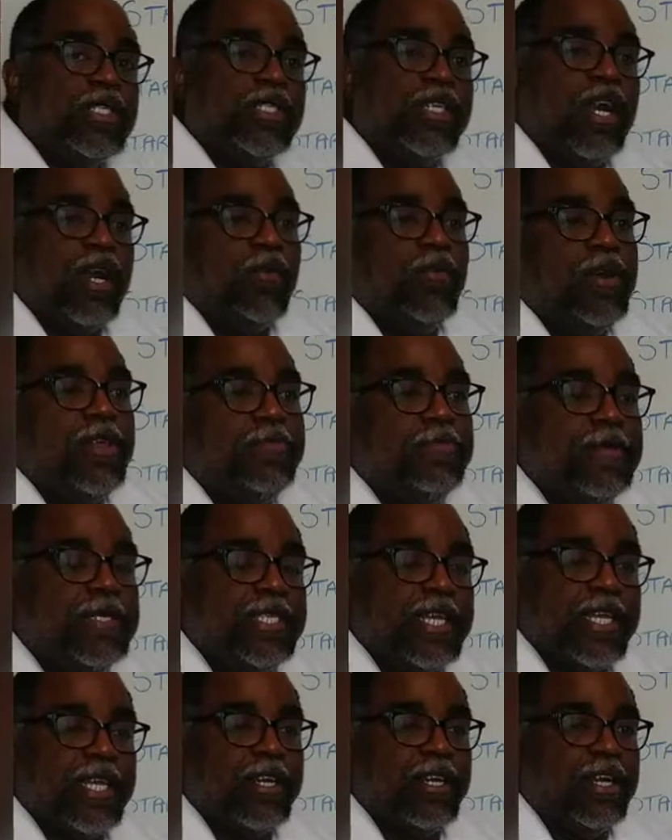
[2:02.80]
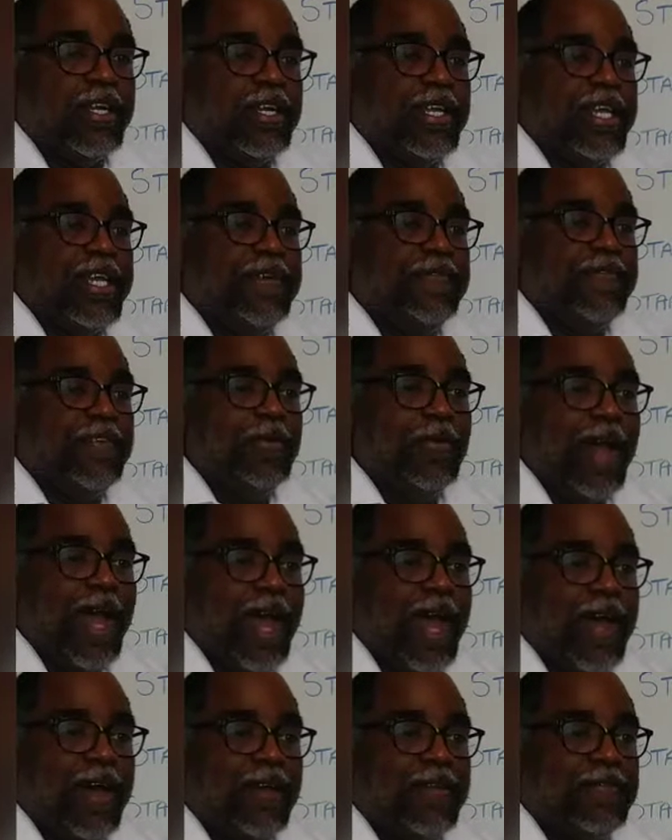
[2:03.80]
to start with, particularly if you
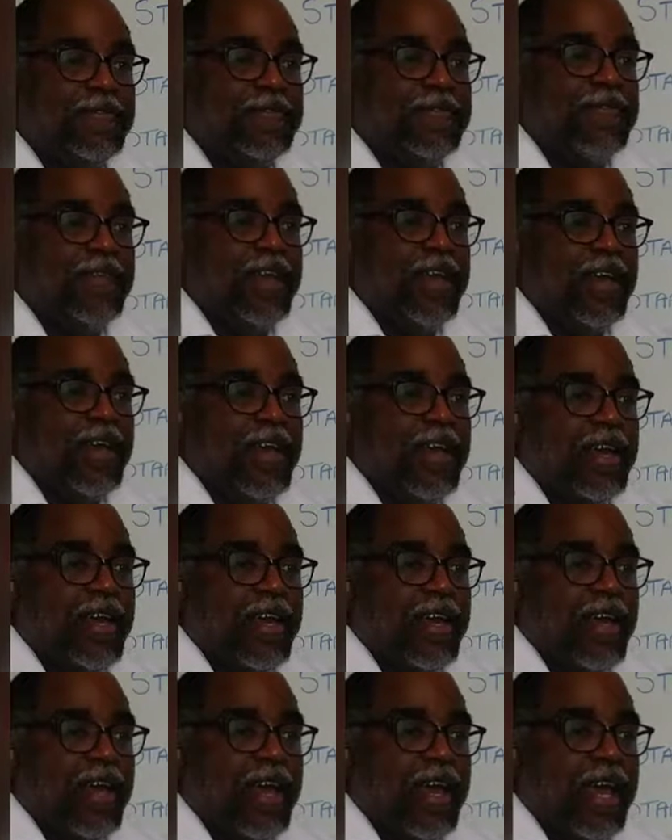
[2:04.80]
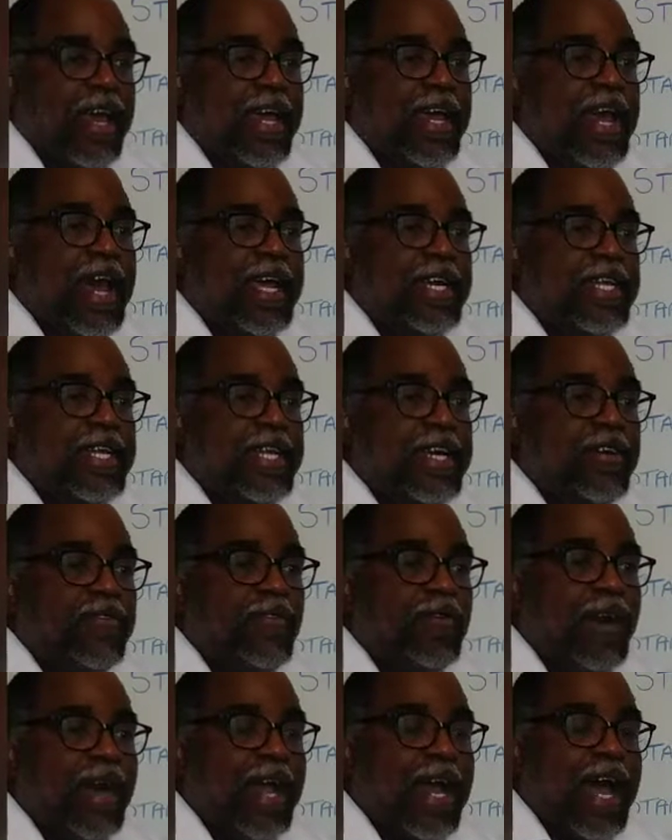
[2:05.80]
have an idea
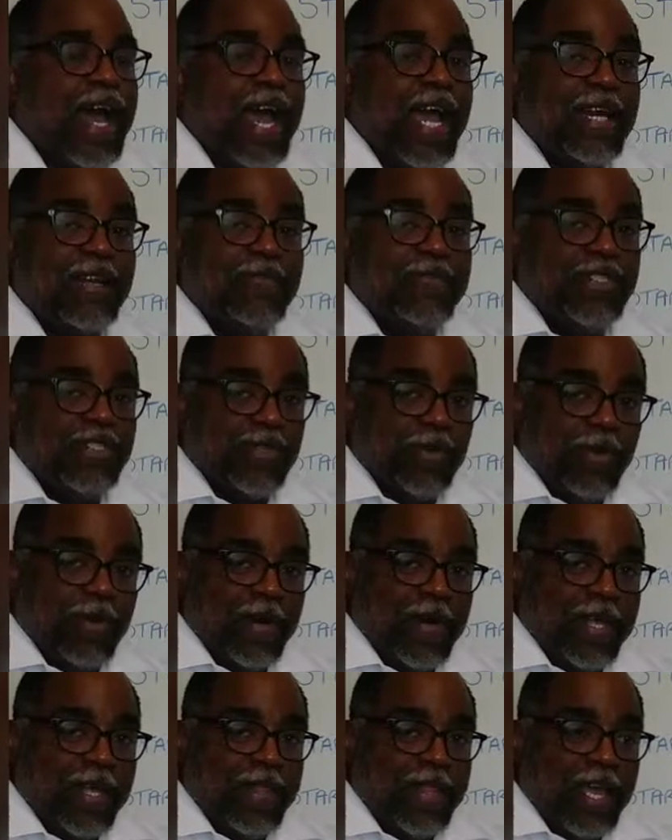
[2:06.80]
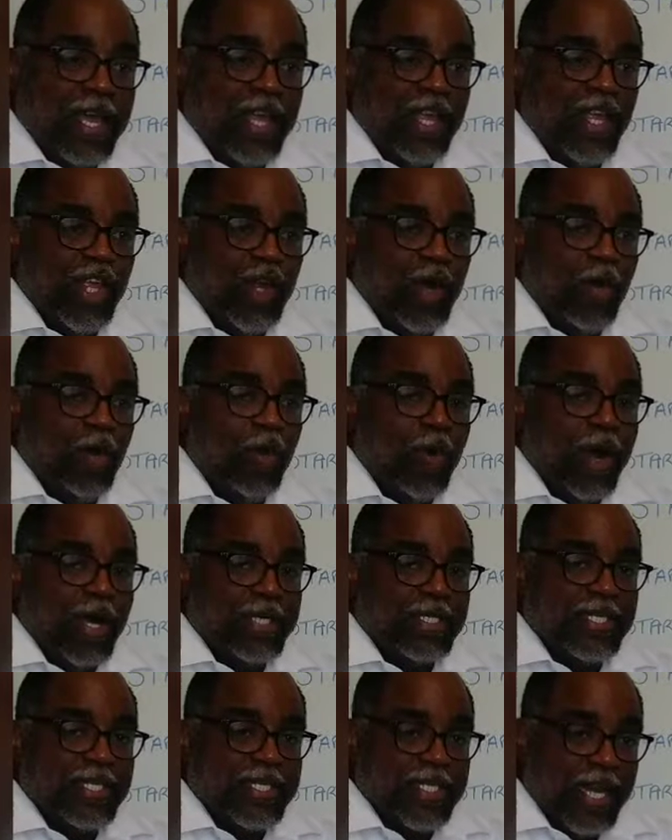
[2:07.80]
of what kind of story that you
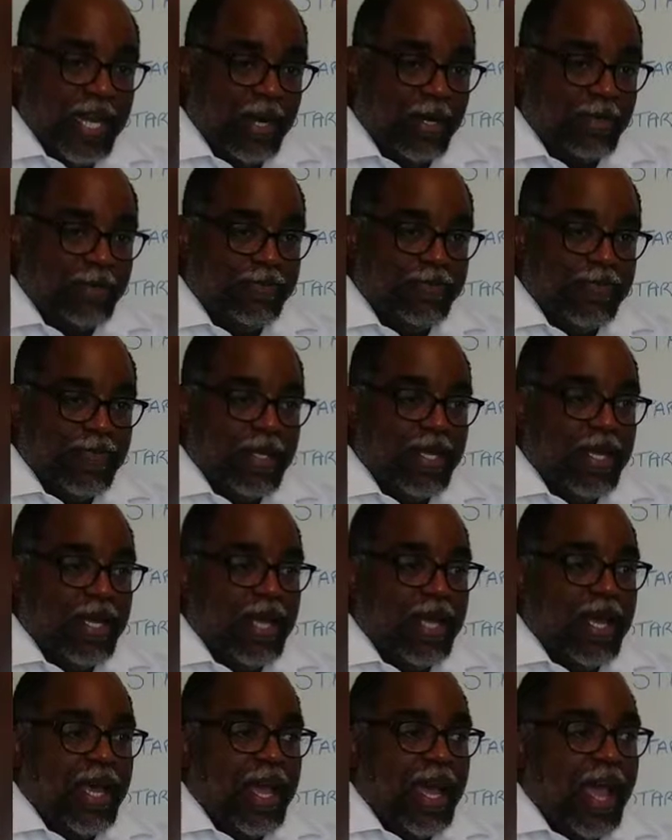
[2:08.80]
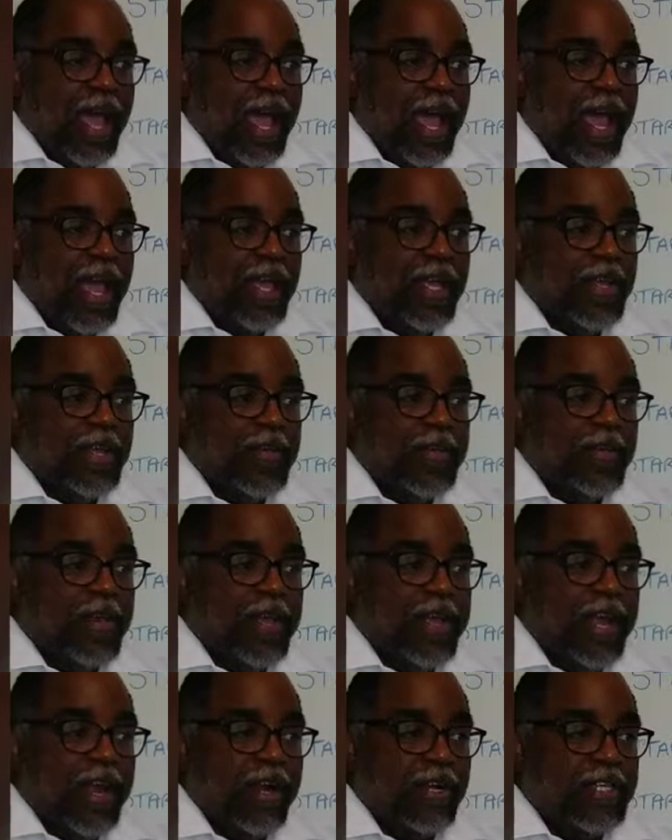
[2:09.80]
want to tell.
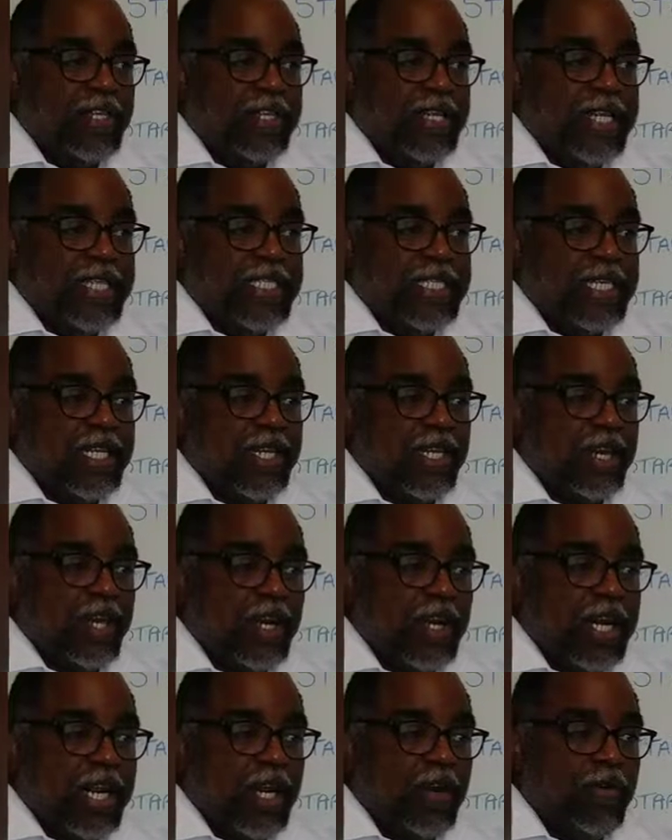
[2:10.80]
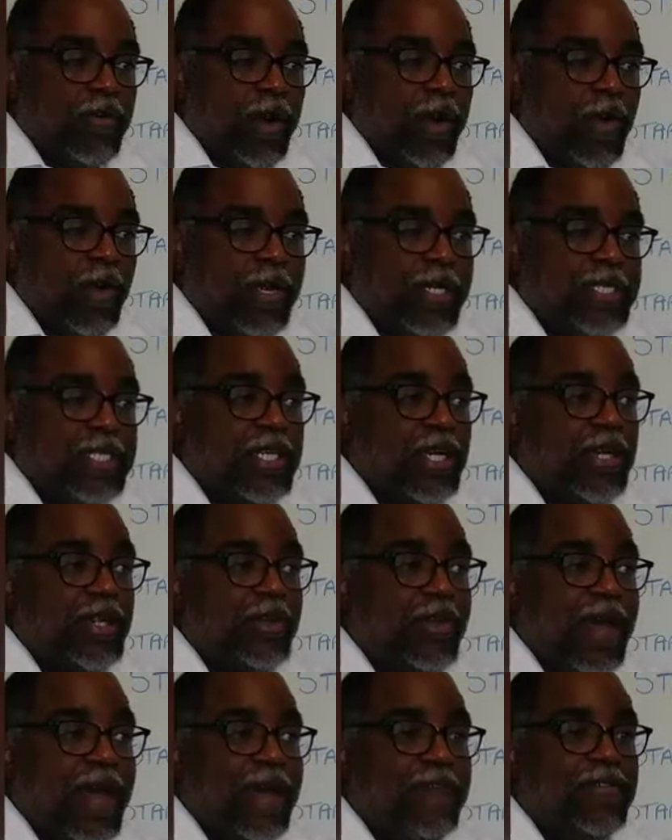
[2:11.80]
Your character needs to learn and grow, and so
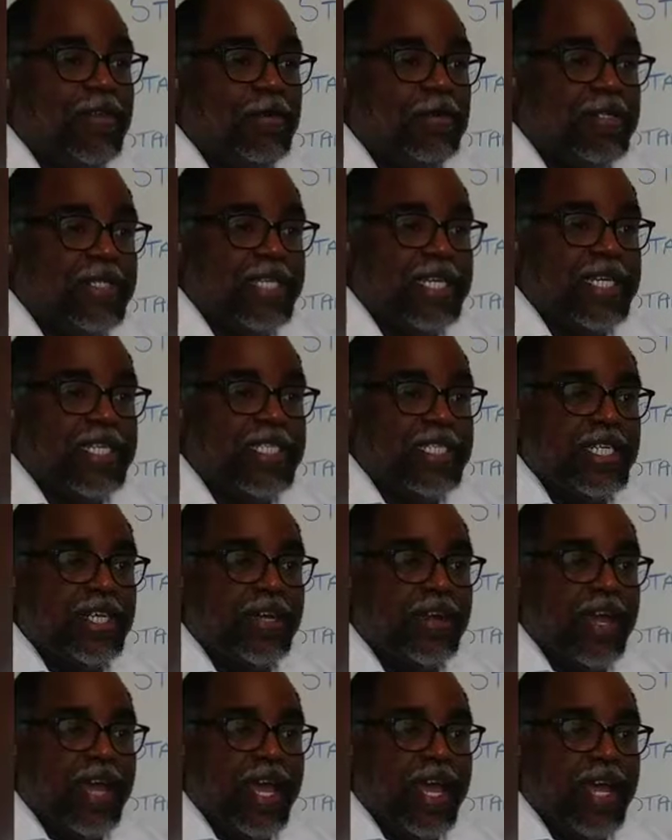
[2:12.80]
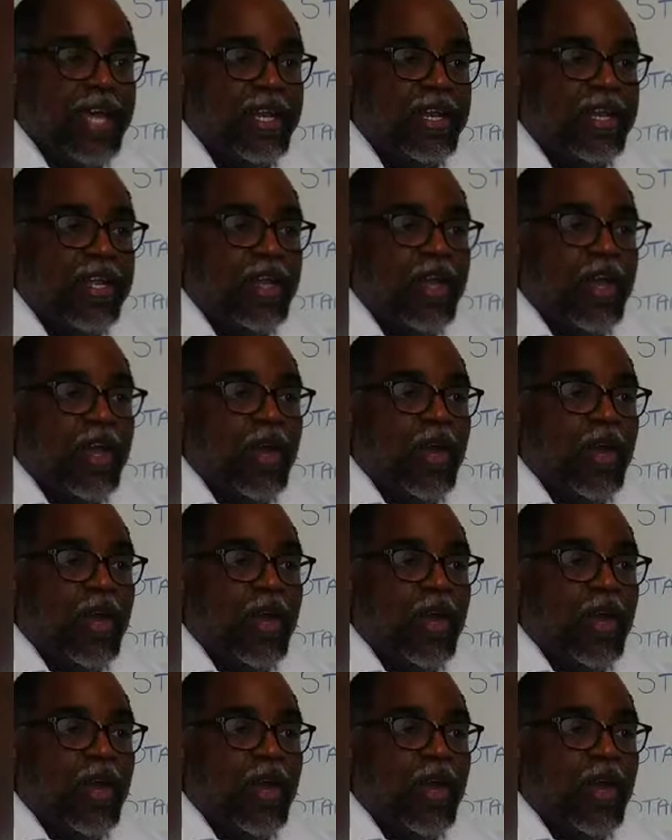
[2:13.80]
you have those scenes in your head